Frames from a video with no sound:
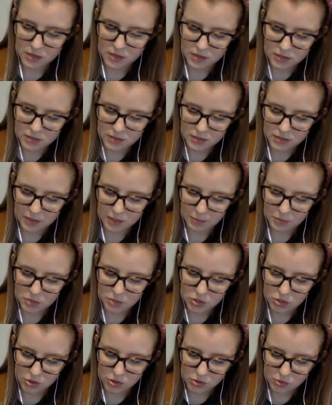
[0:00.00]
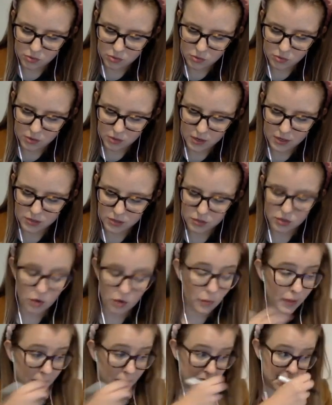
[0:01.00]
Step 2 is
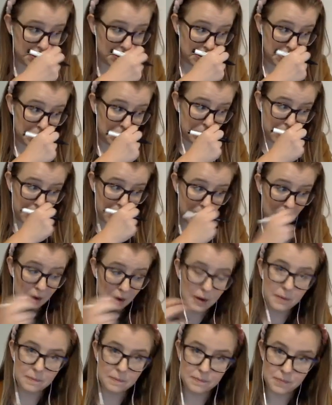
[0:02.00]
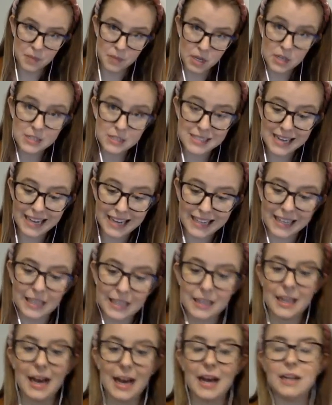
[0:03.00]
going to be taking
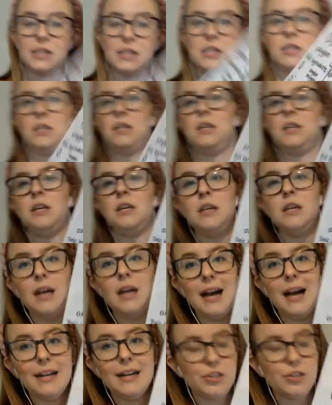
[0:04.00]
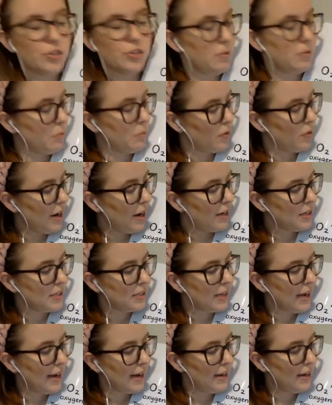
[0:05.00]
that hydrogen
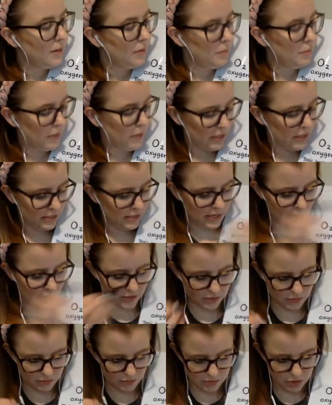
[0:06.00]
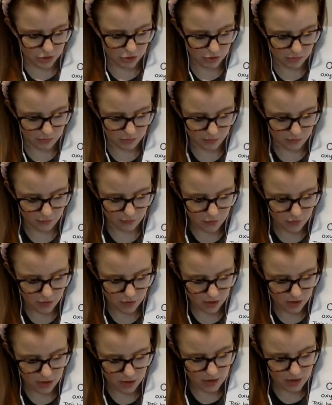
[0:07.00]
peroxide, because as we mentioned
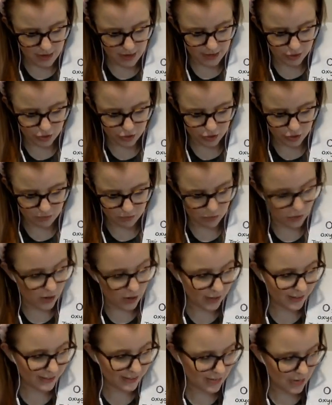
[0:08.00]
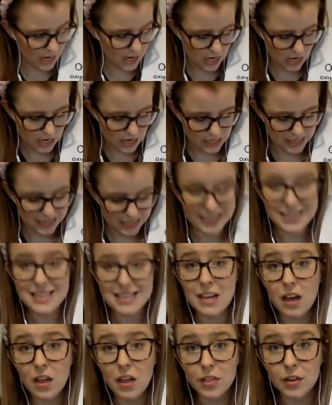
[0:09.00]
before, hydrogen peroxide is
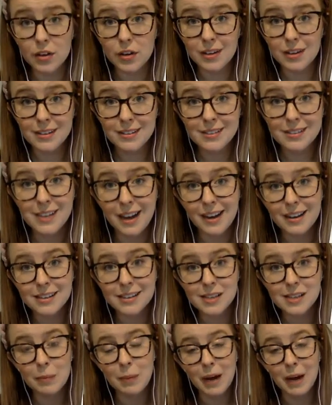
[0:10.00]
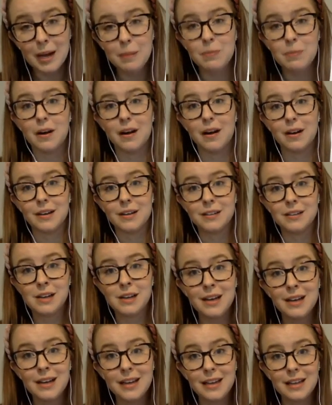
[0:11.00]
another toxic byproduct
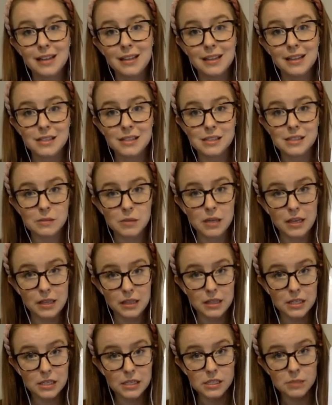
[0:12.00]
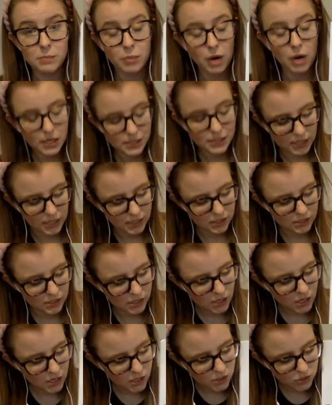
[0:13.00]
in this process.
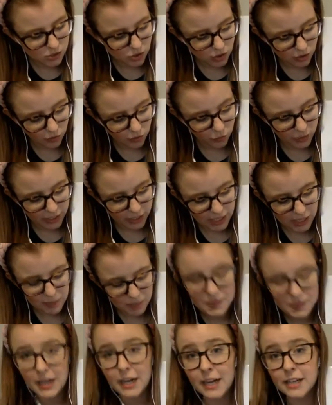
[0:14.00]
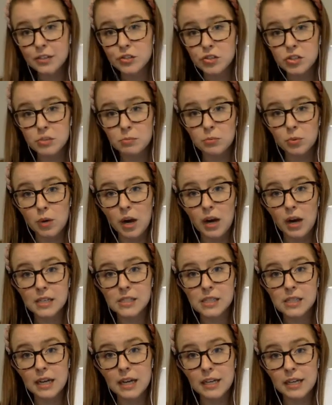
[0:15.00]
So if we keep that hydrogen
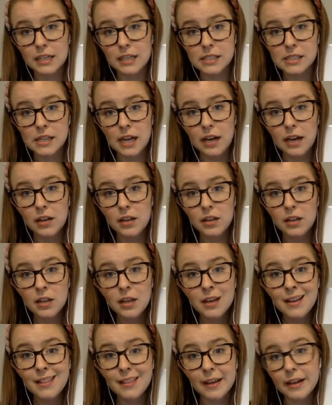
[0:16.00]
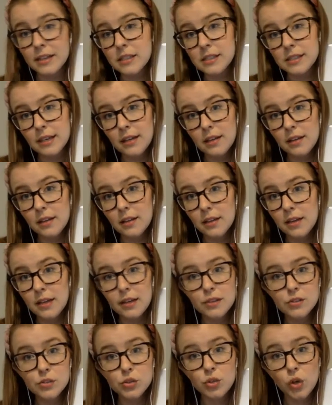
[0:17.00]
peroxide in a cell, that cell
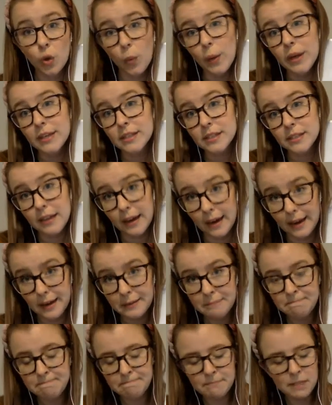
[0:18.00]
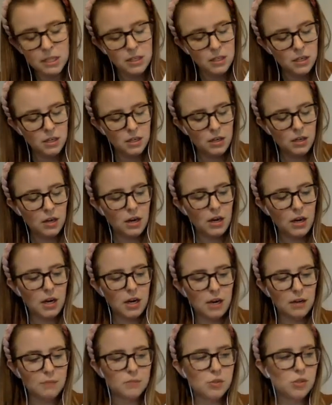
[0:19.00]
is going to die.
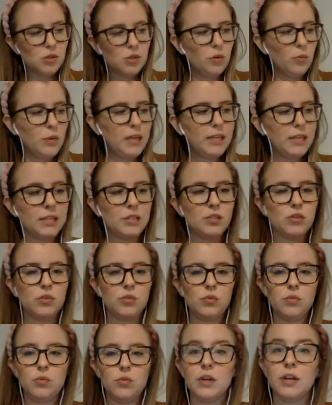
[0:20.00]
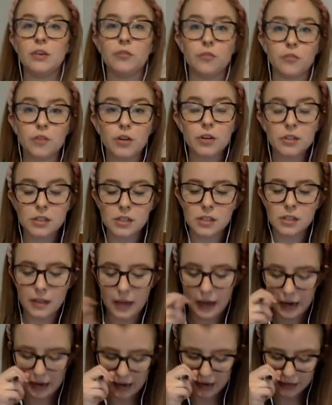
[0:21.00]
So we need to convert
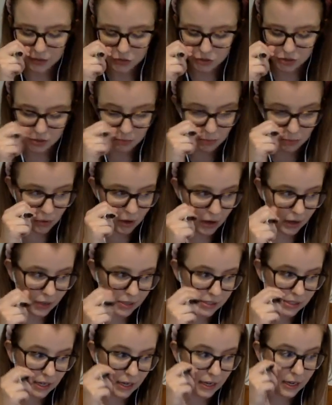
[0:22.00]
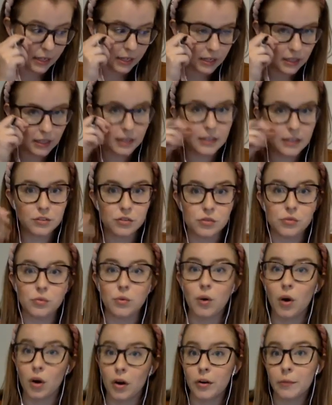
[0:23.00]
that hydrogen peroxide into
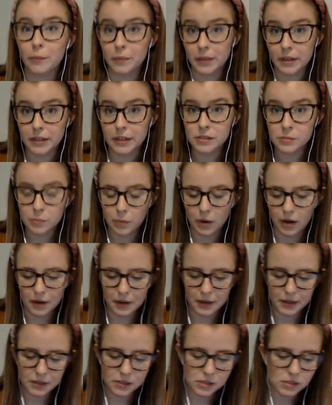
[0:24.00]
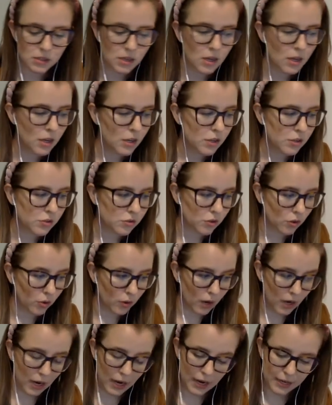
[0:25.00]
harmless products.
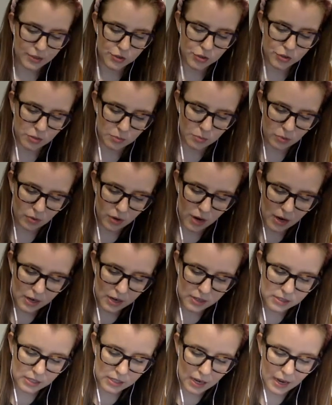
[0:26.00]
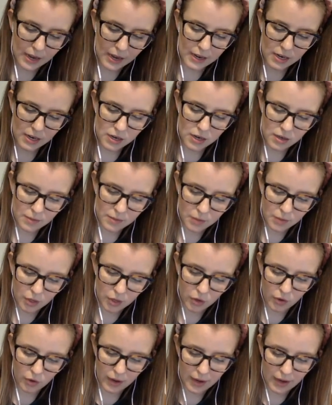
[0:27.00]
So hydrogen peroxide, I'm going to
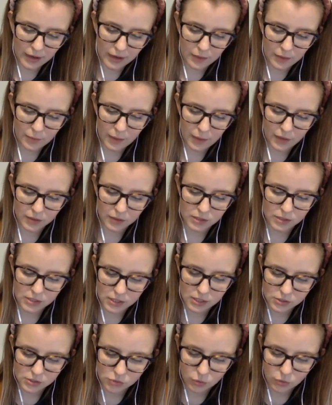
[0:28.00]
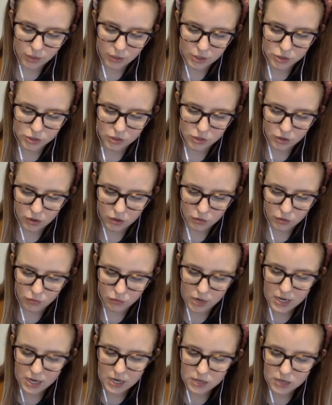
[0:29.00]
go ahead and balance this equation
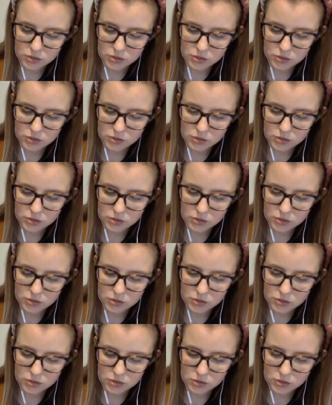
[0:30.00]
already.